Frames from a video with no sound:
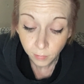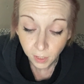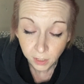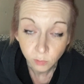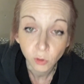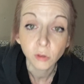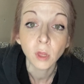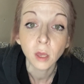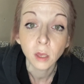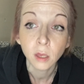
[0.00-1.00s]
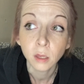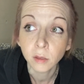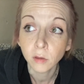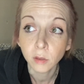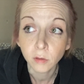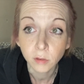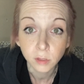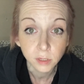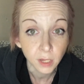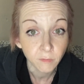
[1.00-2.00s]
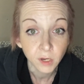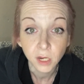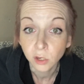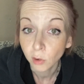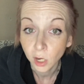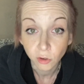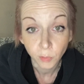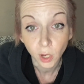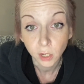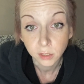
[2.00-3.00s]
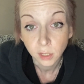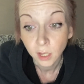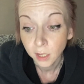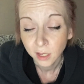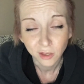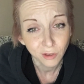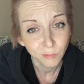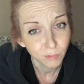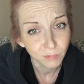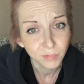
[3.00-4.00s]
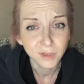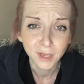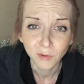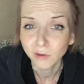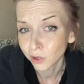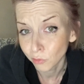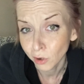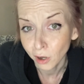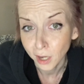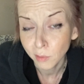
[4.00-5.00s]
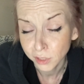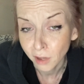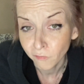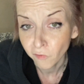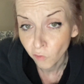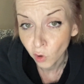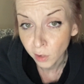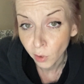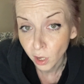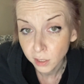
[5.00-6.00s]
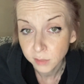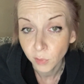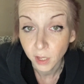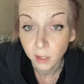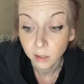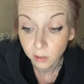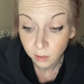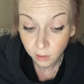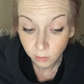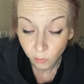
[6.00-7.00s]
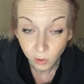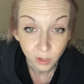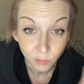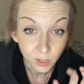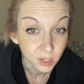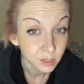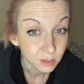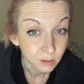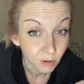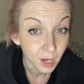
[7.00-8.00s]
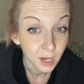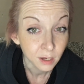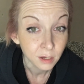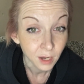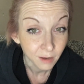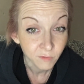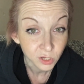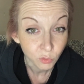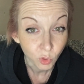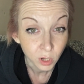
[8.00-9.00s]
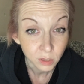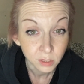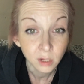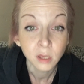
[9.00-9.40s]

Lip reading: It's worth $70 to $100. You can get a good one on Amazon for $40, but one of the police grade night vision ones